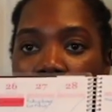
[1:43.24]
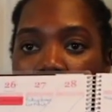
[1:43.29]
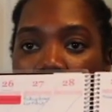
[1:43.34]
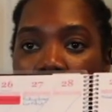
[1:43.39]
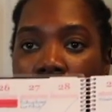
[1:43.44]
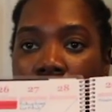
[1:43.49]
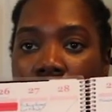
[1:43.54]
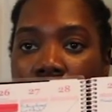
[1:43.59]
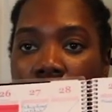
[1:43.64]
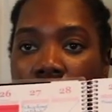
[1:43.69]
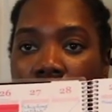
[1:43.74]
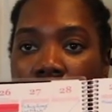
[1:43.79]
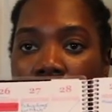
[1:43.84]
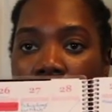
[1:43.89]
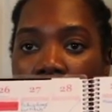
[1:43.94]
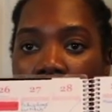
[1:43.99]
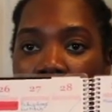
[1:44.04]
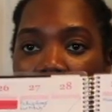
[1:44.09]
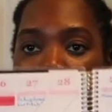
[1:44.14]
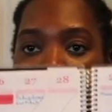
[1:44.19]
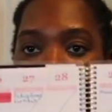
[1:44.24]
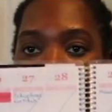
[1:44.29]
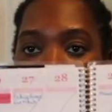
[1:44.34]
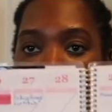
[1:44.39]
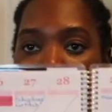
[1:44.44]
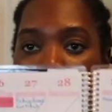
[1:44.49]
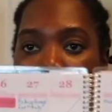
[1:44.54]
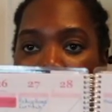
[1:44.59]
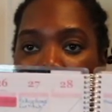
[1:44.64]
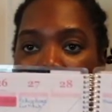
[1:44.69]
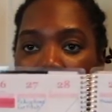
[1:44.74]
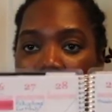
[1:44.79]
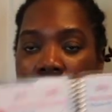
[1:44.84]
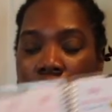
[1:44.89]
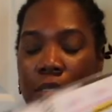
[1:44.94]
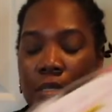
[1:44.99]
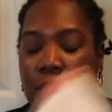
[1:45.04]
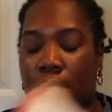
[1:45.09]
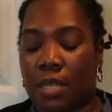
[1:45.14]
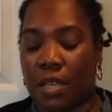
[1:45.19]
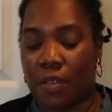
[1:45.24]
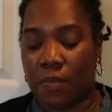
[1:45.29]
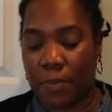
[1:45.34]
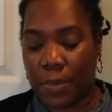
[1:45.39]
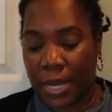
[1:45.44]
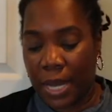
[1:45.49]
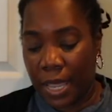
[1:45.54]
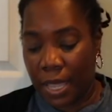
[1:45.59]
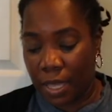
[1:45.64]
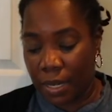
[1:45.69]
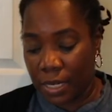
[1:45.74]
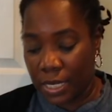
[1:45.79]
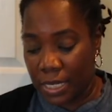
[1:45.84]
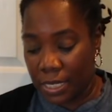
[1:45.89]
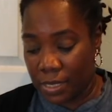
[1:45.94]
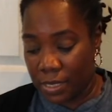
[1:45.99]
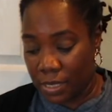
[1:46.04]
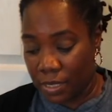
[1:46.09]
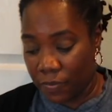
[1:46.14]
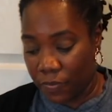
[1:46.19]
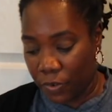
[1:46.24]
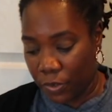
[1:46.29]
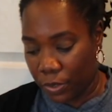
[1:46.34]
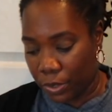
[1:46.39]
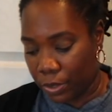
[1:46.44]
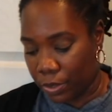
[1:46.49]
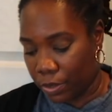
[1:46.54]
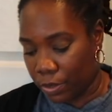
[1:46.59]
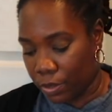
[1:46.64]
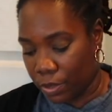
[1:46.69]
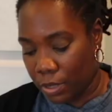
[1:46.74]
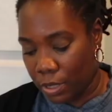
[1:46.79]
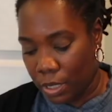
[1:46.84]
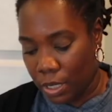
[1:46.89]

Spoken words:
totally like cross out the boxes and stuff, but I had an EC vertical.